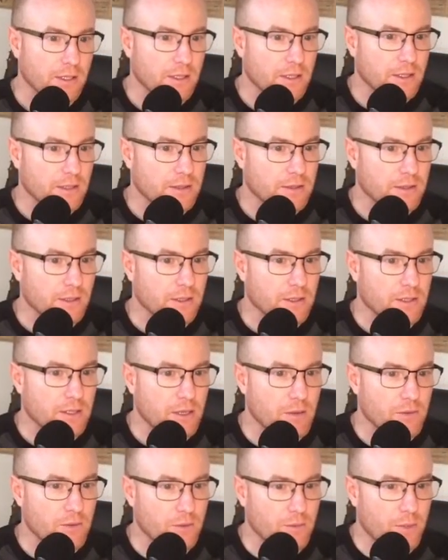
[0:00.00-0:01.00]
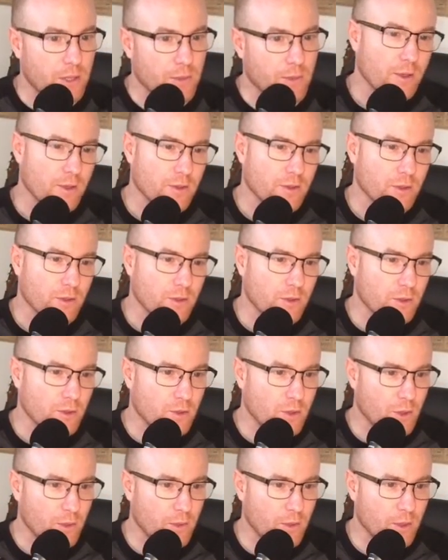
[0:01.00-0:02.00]
So this comes from people. So
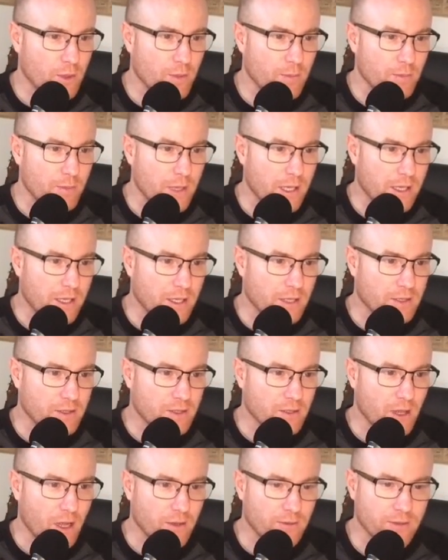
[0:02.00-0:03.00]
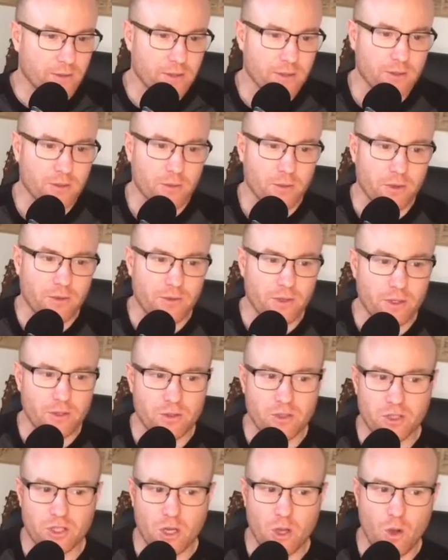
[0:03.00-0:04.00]
YouTuber Myka Stauffer reveals
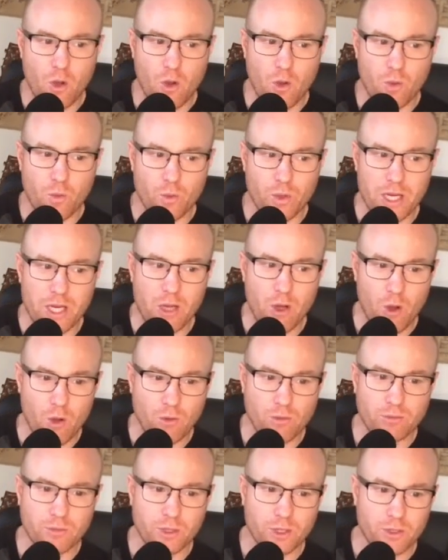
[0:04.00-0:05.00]
she rehomed her